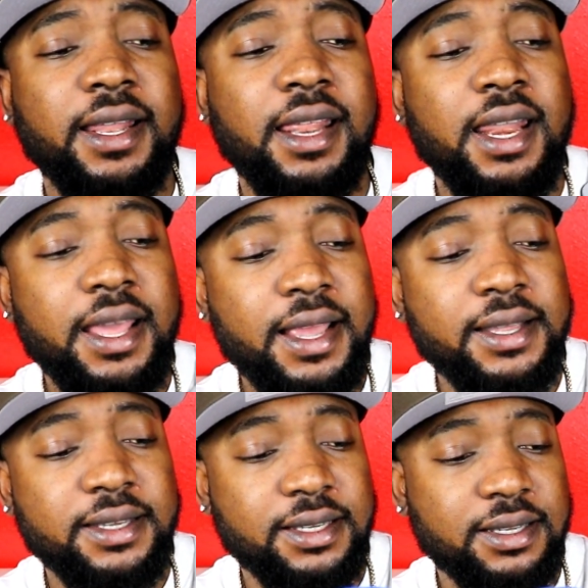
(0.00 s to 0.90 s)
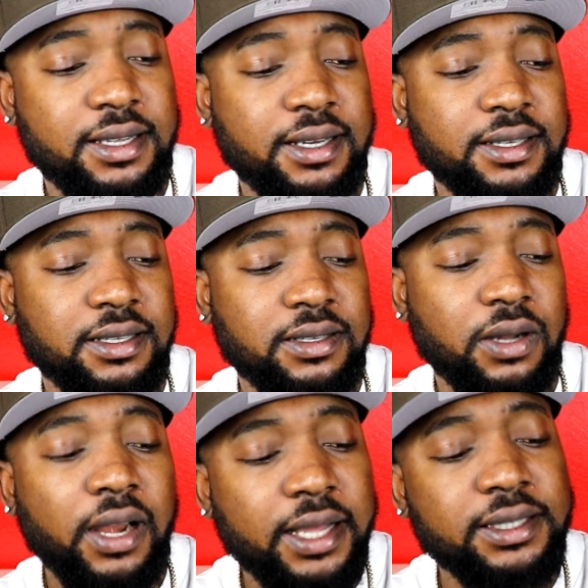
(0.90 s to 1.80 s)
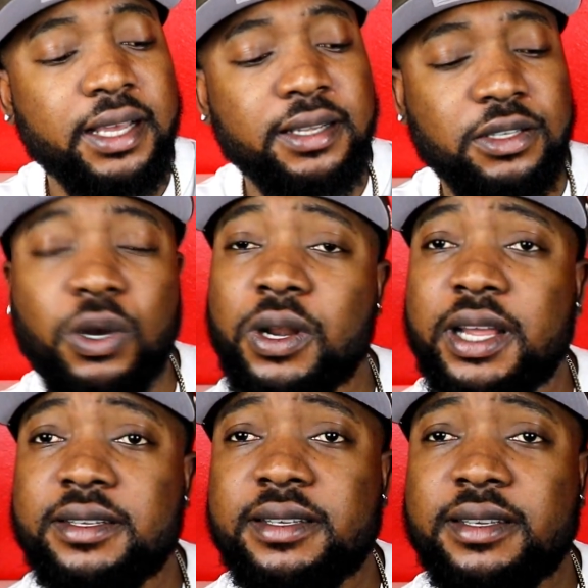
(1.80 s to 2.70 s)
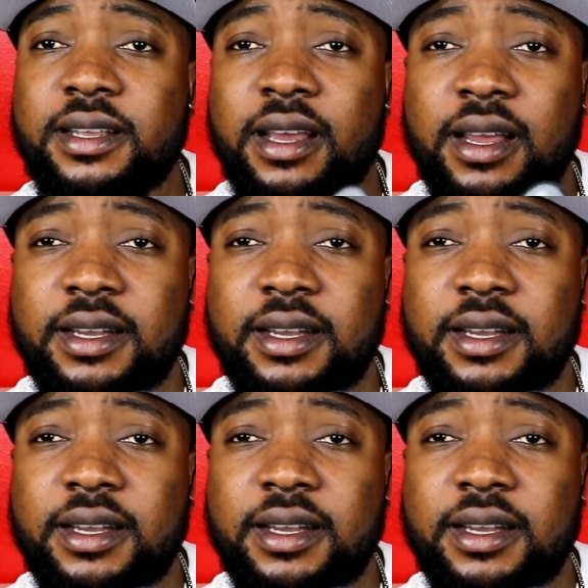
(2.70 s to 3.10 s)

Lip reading: least collected Jordans